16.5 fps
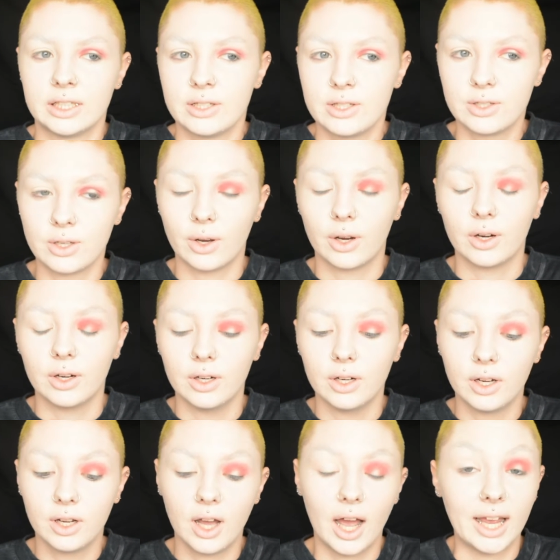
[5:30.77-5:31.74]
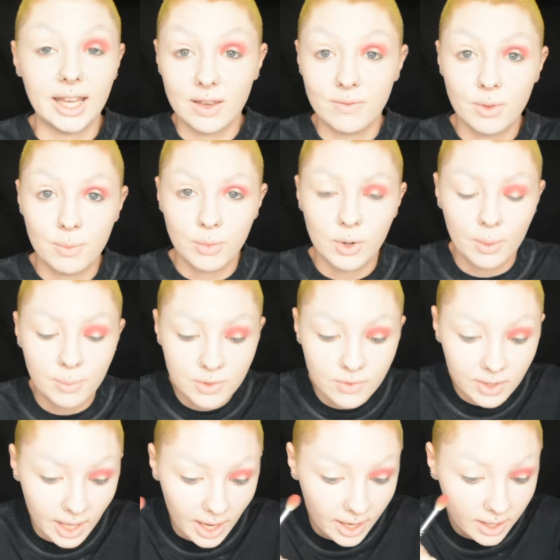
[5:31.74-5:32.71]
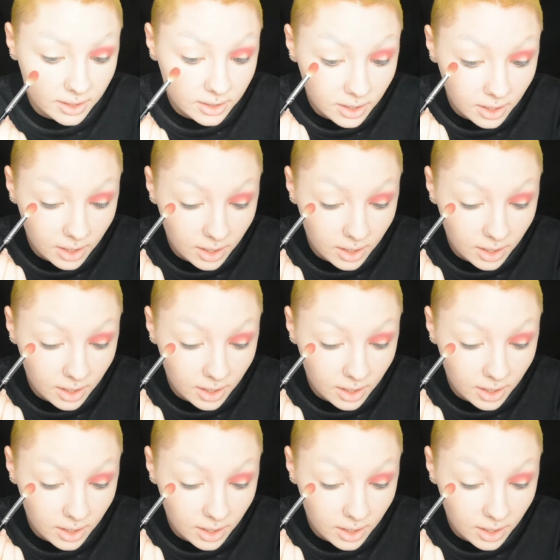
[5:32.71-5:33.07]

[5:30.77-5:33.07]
So I give them props for that.